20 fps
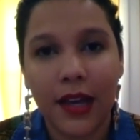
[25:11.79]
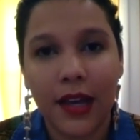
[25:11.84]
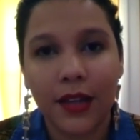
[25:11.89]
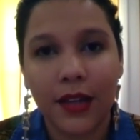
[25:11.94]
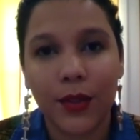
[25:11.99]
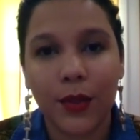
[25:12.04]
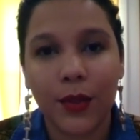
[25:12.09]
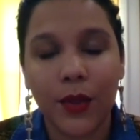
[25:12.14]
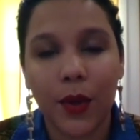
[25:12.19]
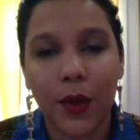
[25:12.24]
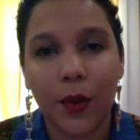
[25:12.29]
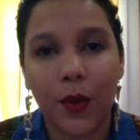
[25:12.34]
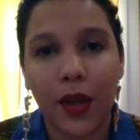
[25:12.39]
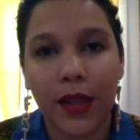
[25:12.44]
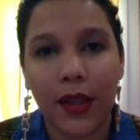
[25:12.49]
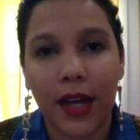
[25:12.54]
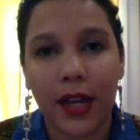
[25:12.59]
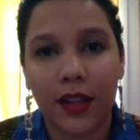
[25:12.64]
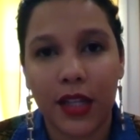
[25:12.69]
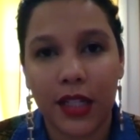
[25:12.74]
So a
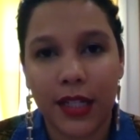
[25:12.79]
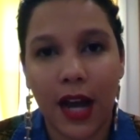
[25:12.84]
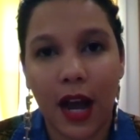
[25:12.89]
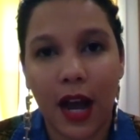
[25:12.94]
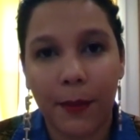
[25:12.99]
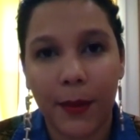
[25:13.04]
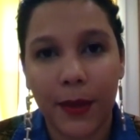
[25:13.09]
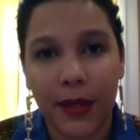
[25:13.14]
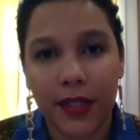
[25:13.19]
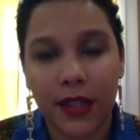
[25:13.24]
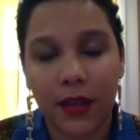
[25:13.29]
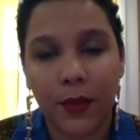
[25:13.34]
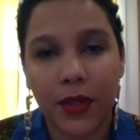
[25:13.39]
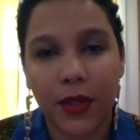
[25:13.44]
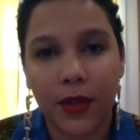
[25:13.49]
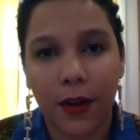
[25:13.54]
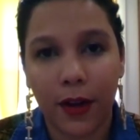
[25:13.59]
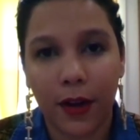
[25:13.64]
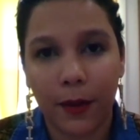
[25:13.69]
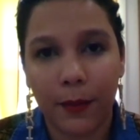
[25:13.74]
lot of the topics that we
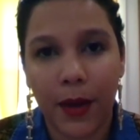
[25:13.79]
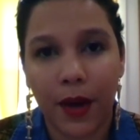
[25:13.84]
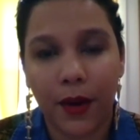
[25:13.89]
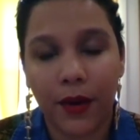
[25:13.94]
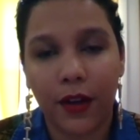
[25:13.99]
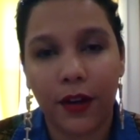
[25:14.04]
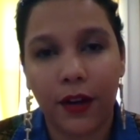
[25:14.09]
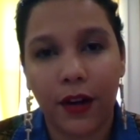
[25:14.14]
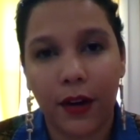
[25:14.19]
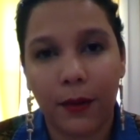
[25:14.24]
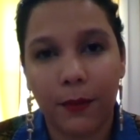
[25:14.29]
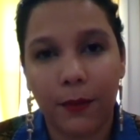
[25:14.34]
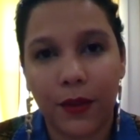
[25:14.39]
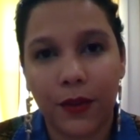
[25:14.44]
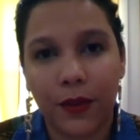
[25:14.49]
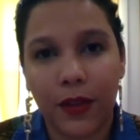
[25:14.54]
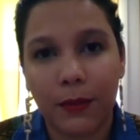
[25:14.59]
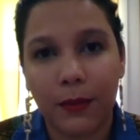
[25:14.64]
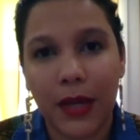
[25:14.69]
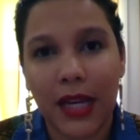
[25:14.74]
talk about in our
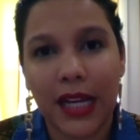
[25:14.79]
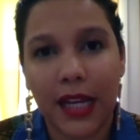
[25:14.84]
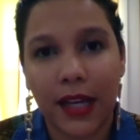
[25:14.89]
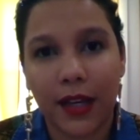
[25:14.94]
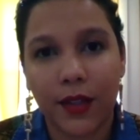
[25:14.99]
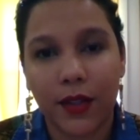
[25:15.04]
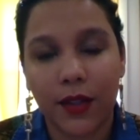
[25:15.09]
monthly meetings